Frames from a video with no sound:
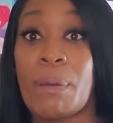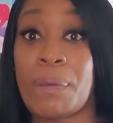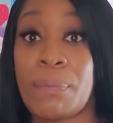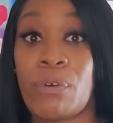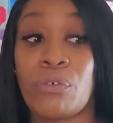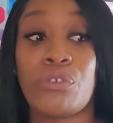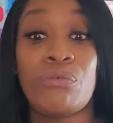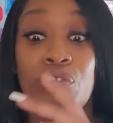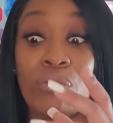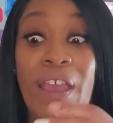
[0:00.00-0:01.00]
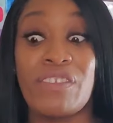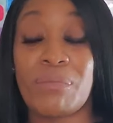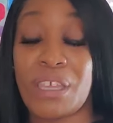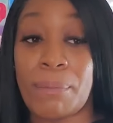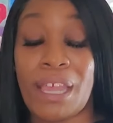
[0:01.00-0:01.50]
of people, you do have to
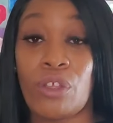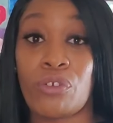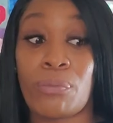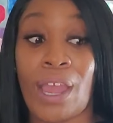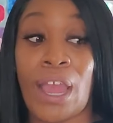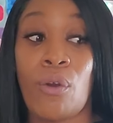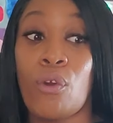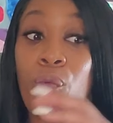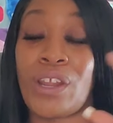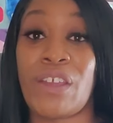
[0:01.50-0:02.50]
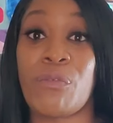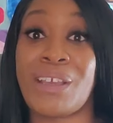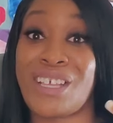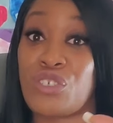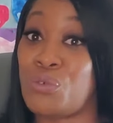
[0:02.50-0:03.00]
be a mail order bride or whatever
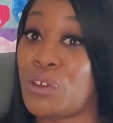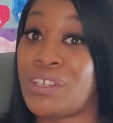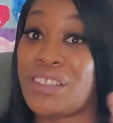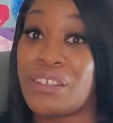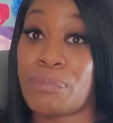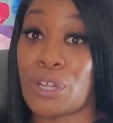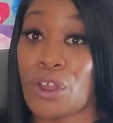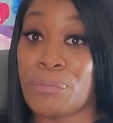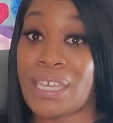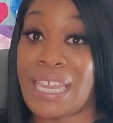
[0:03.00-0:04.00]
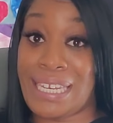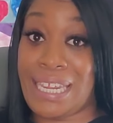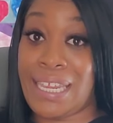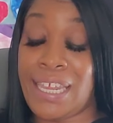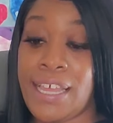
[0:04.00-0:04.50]
because you are nothing but arm
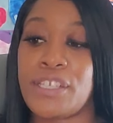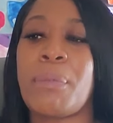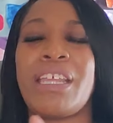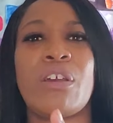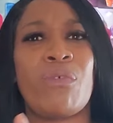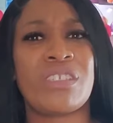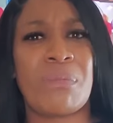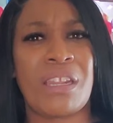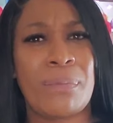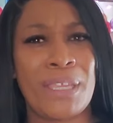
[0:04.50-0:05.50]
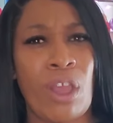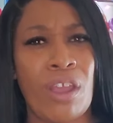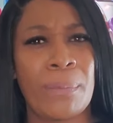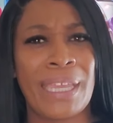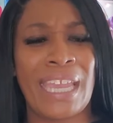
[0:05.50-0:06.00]
candy. Somebody could want somebody to be
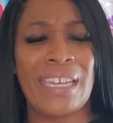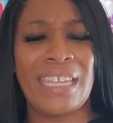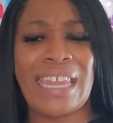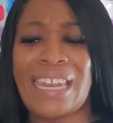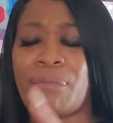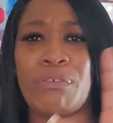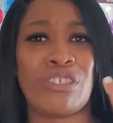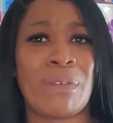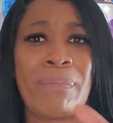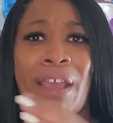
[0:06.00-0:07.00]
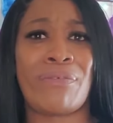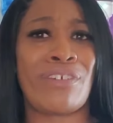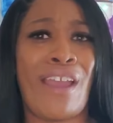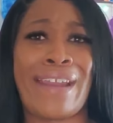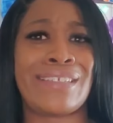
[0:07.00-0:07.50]
arm candy. They didn't push me back from the
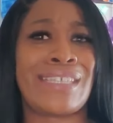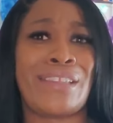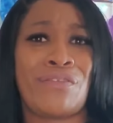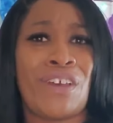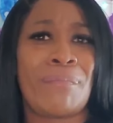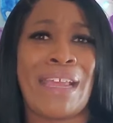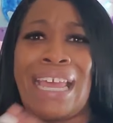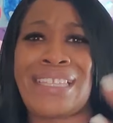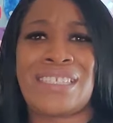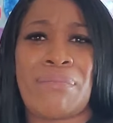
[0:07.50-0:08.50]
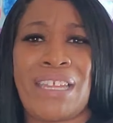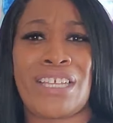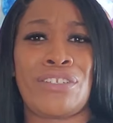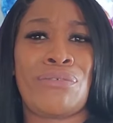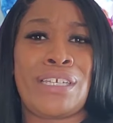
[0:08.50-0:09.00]
car. I didn't set the fuck back. Like somebody
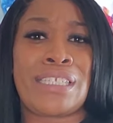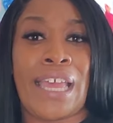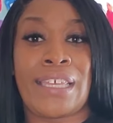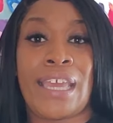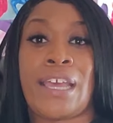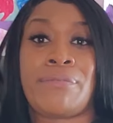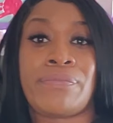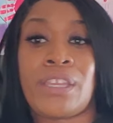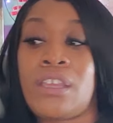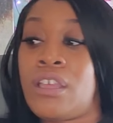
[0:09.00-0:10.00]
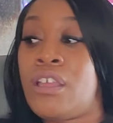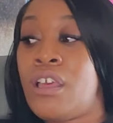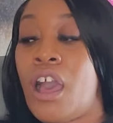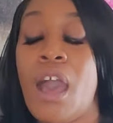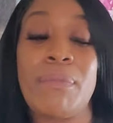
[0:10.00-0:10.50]
could do this. Like yeah,
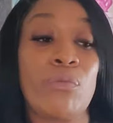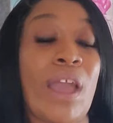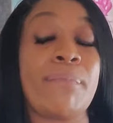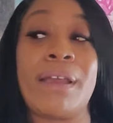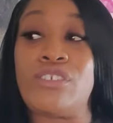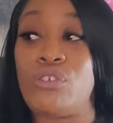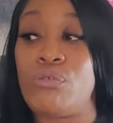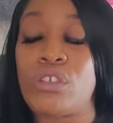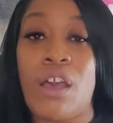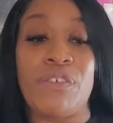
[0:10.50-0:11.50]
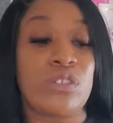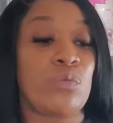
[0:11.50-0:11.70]
um, and wipe my shoes off